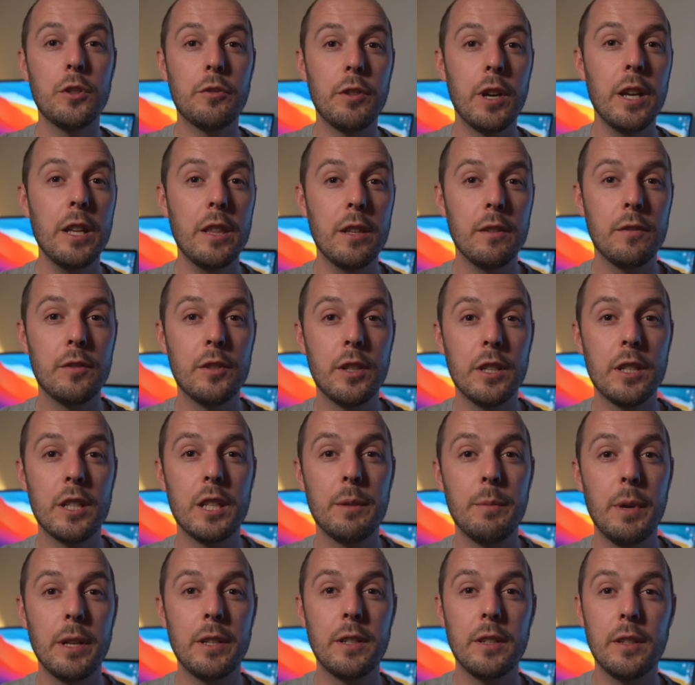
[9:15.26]
strength of
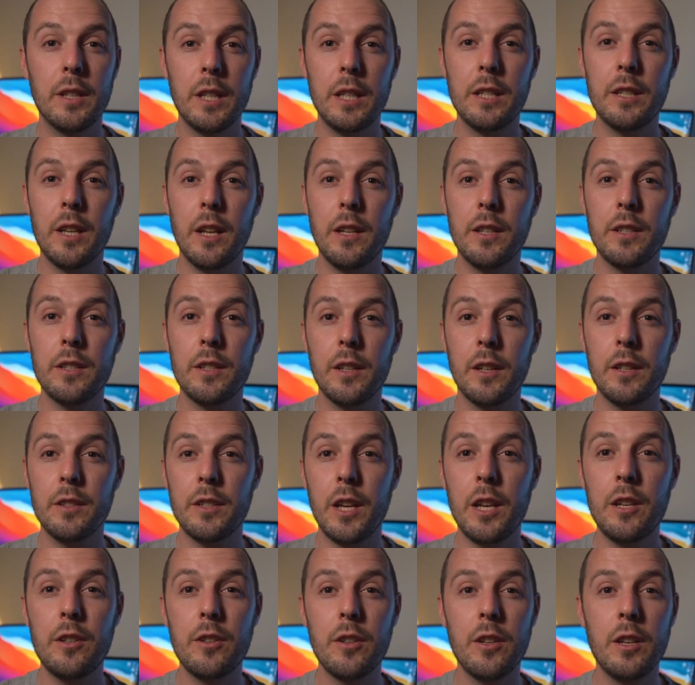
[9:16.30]
systematic
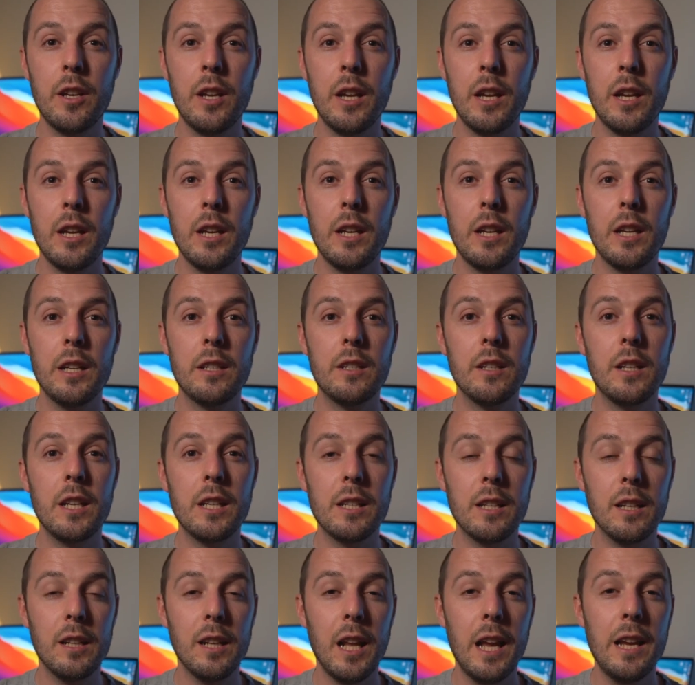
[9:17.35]
desensitization is that
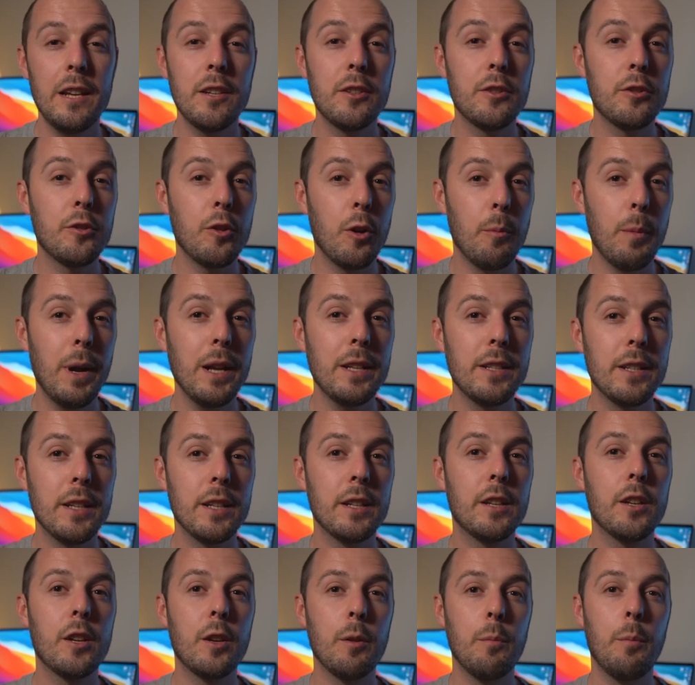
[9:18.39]
it's less
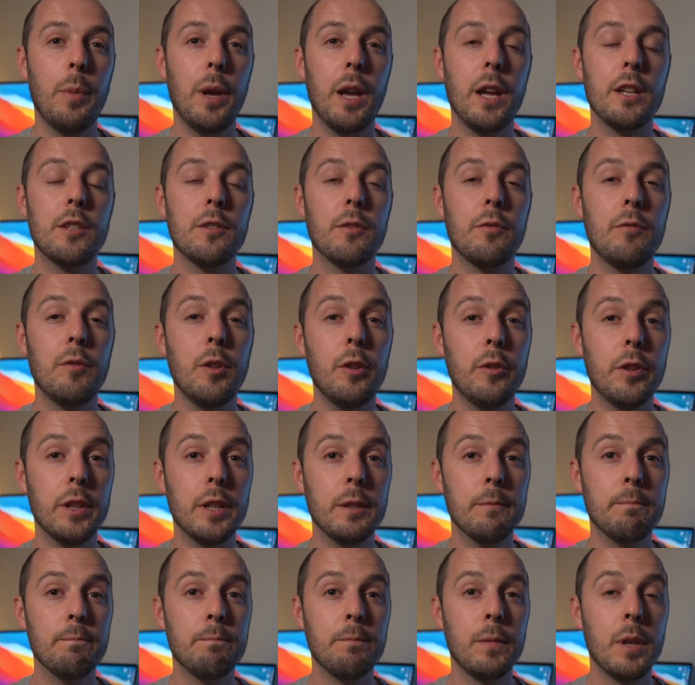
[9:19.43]
traumatic compared to
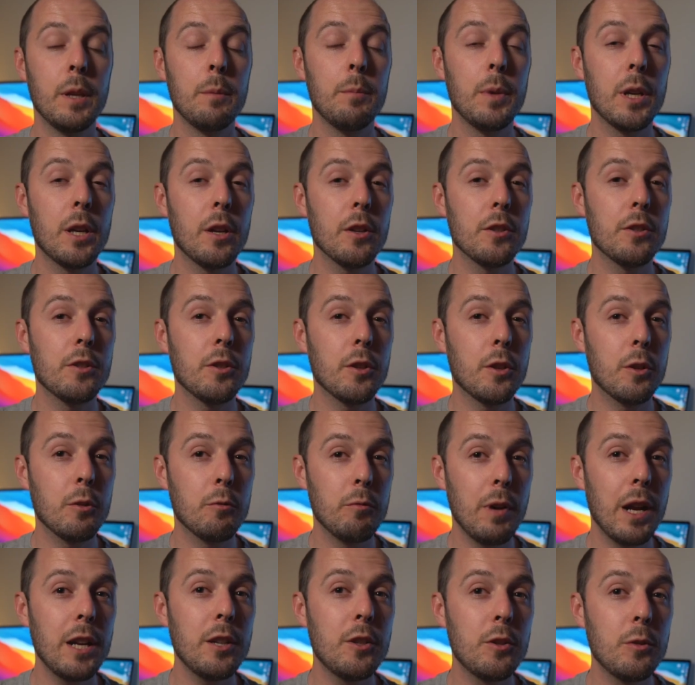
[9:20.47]
flooding, because the
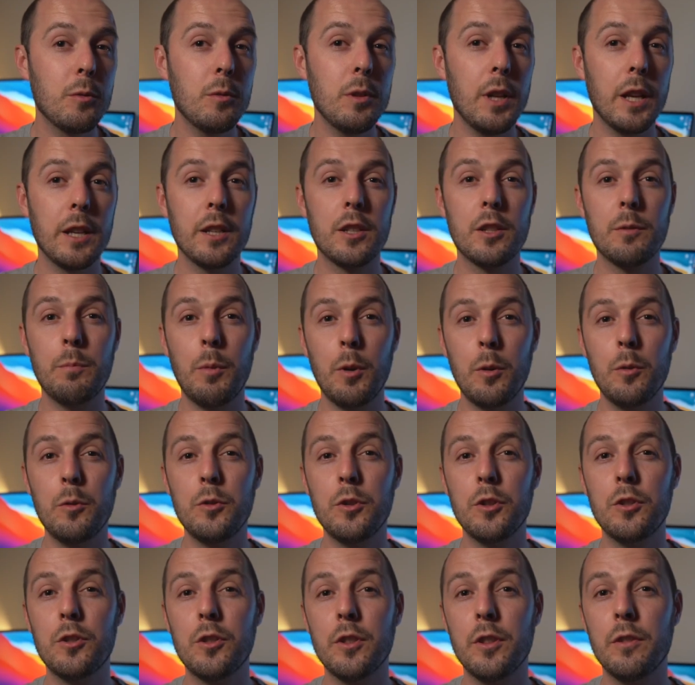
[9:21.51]
gradual
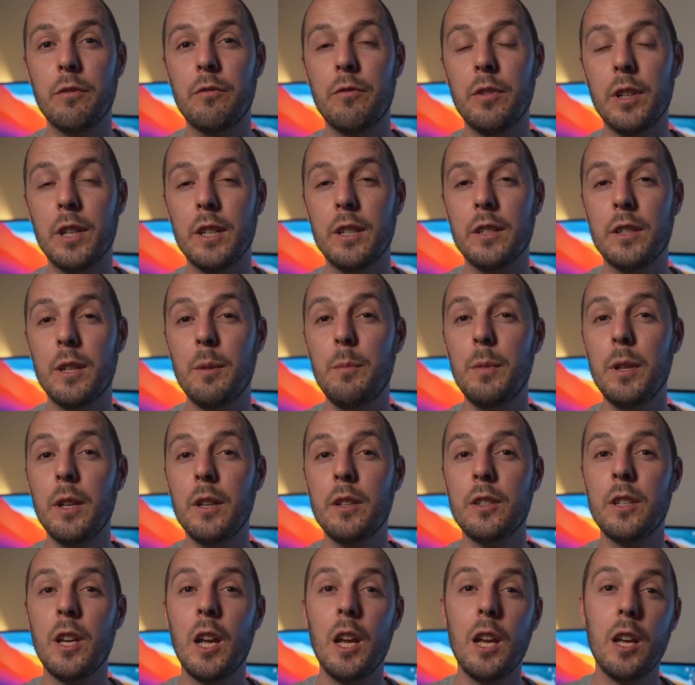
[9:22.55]
exposure to the feared
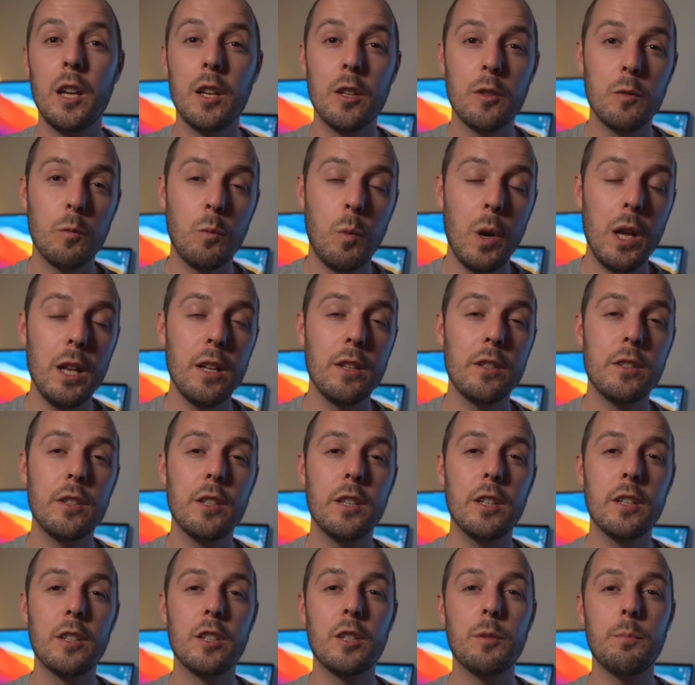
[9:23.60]
stimulus as well as
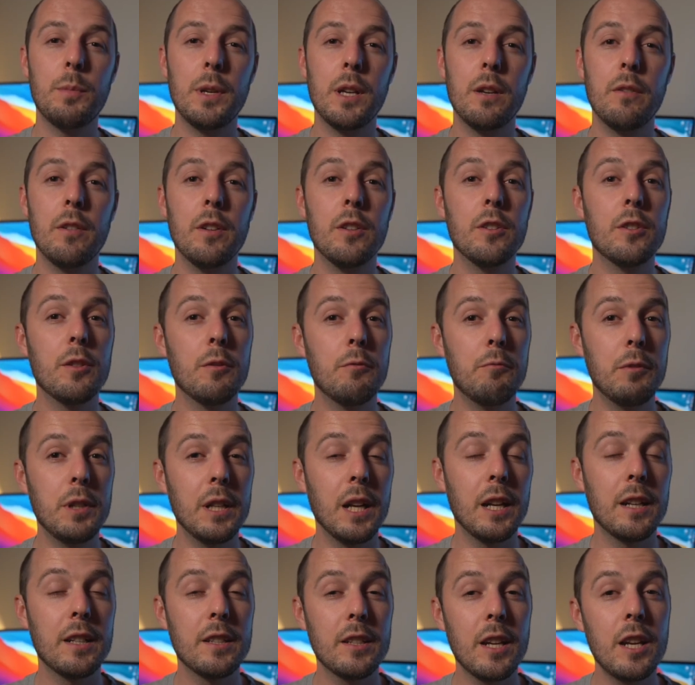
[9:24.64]
the experience of
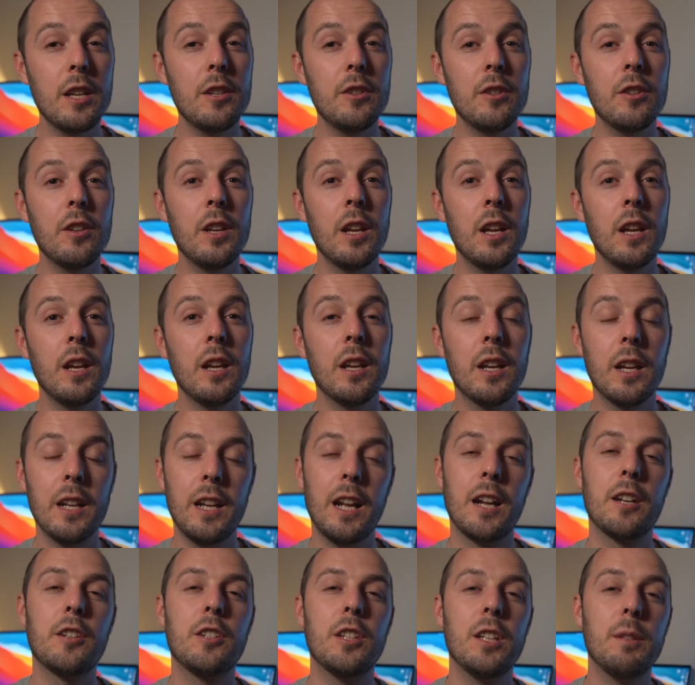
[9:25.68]
relaxation can
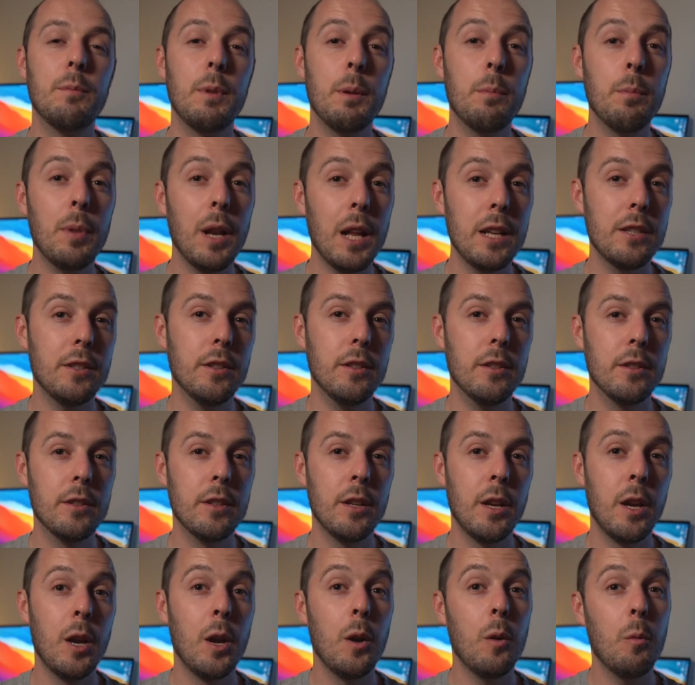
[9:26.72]
actually be pleasant,
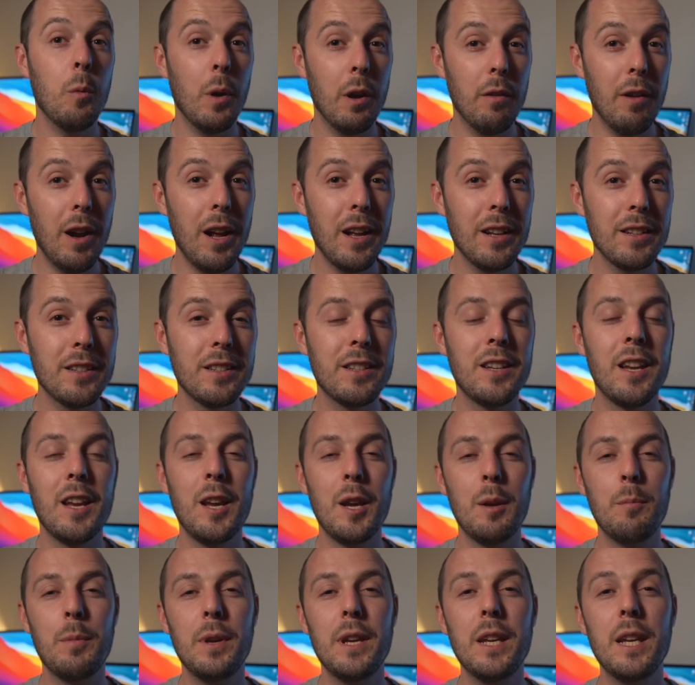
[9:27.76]
whereas
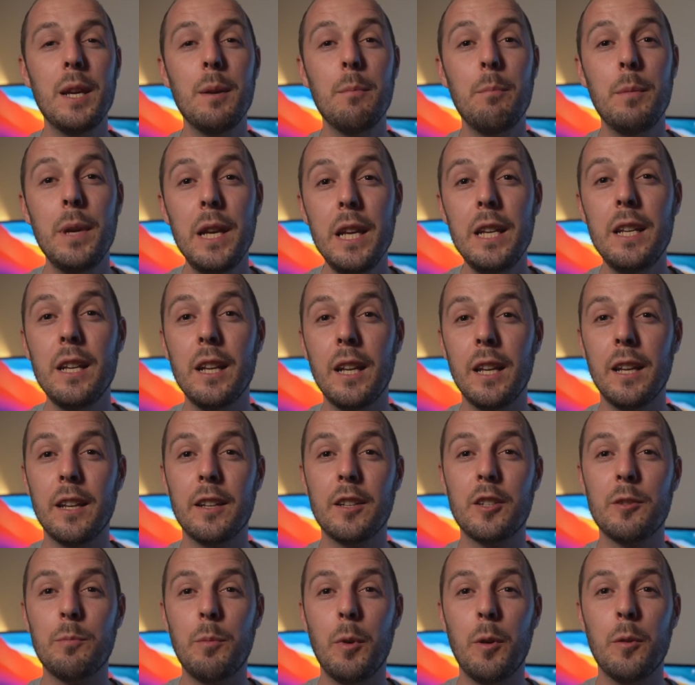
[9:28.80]
being immediately
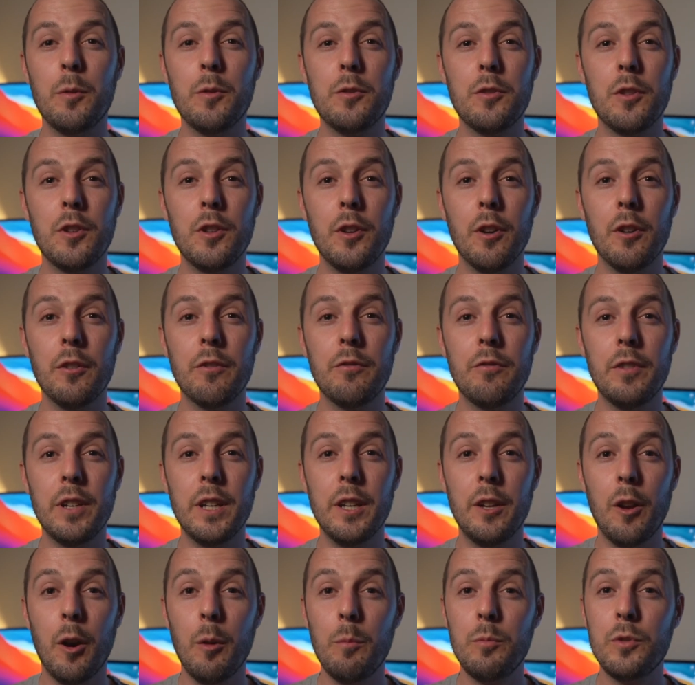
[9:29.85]
exposed to your
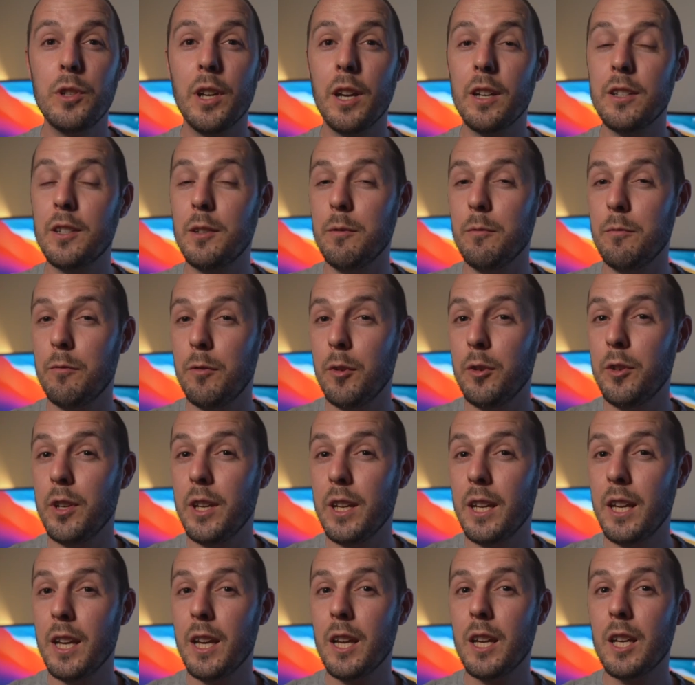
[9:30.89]
feared object in
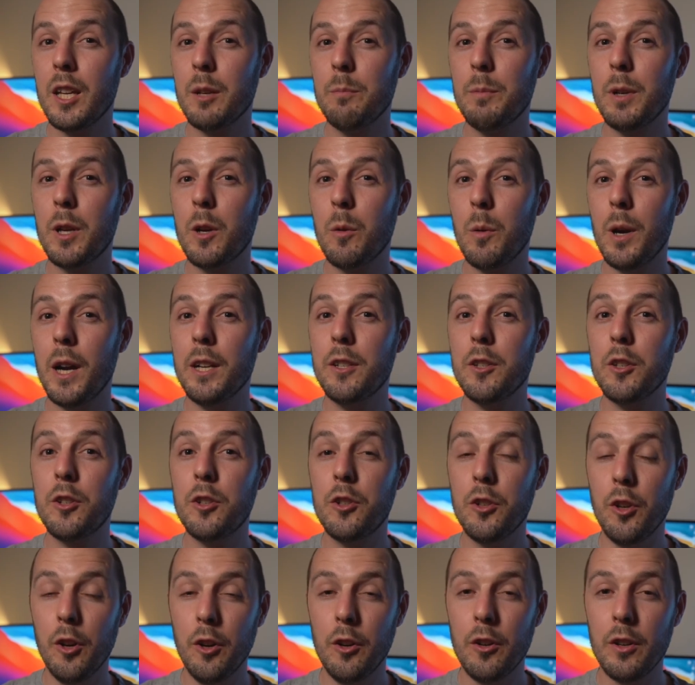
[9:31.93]
flooding can be quite a
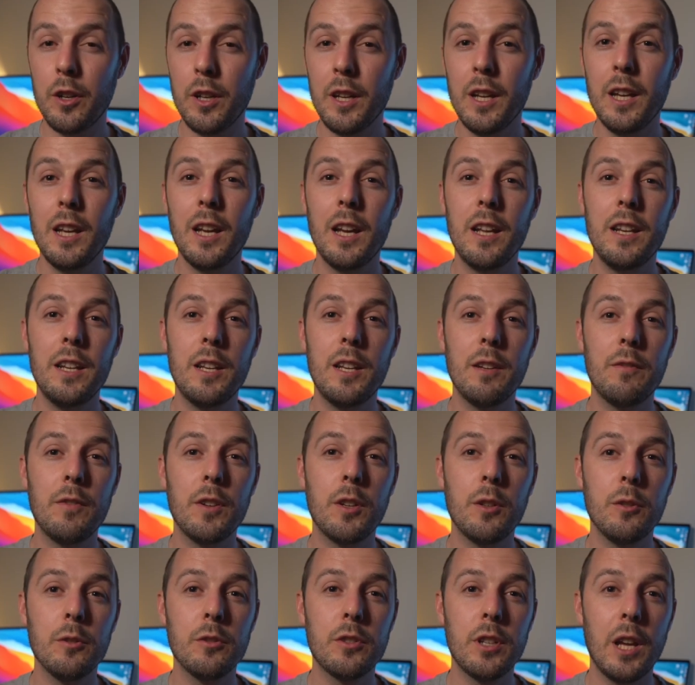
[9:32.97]
shock and
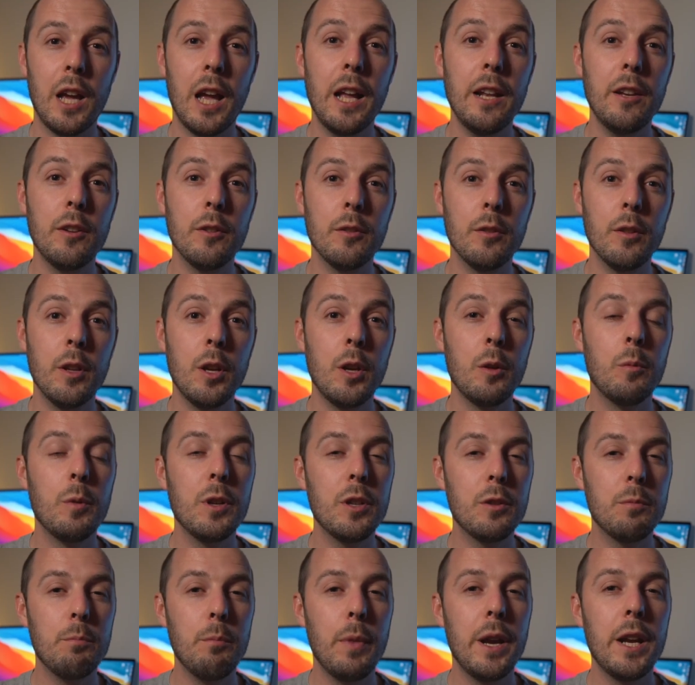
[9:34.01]
difficult to handle,
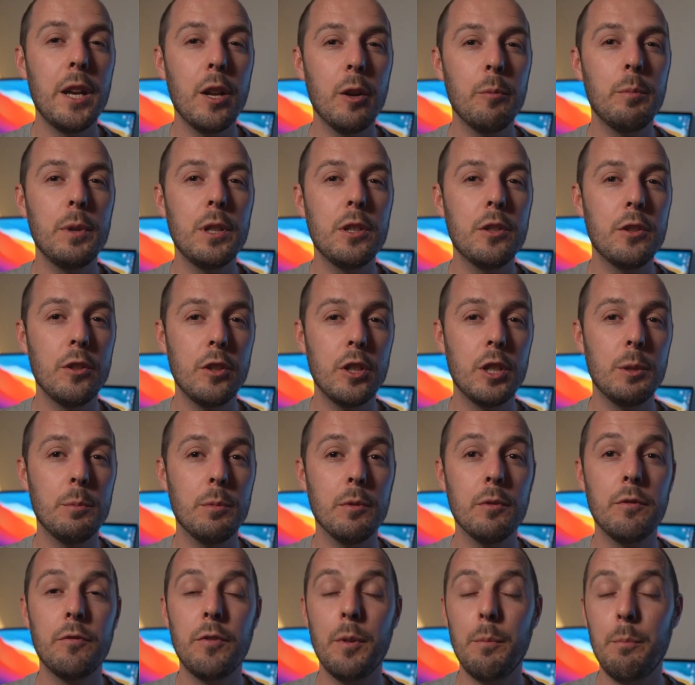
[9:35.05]
which may not be
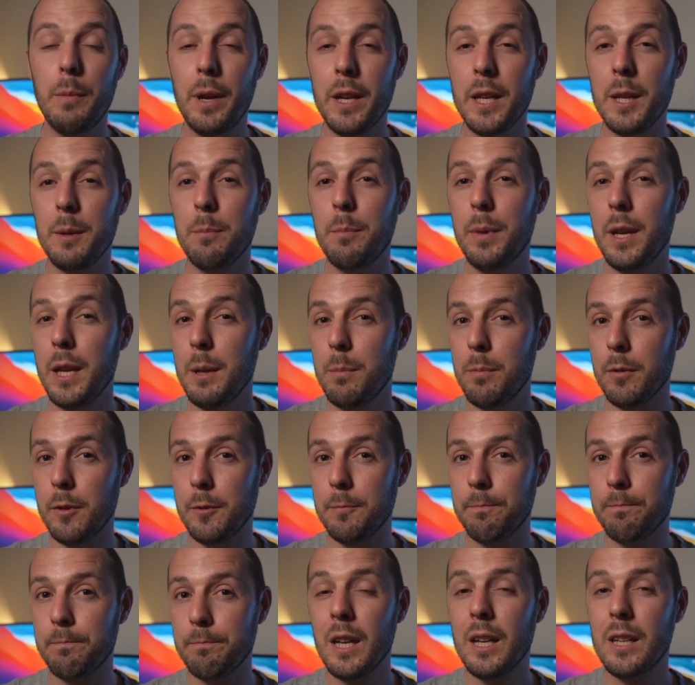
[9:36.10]
suitable for many people.